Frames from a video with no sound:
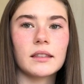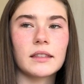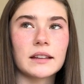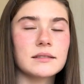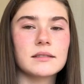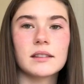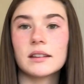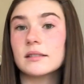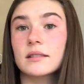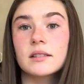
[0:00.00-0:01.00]
that's the
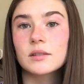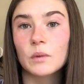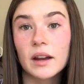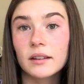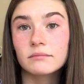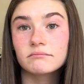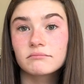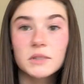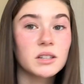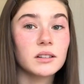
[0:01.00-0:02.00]
easiest way
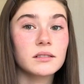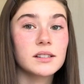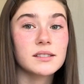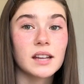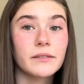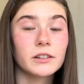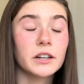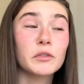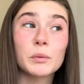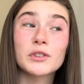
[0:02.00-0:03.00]
to decipher
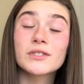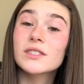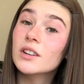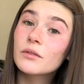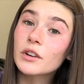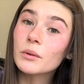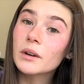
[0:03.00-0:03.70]
if a person's good for you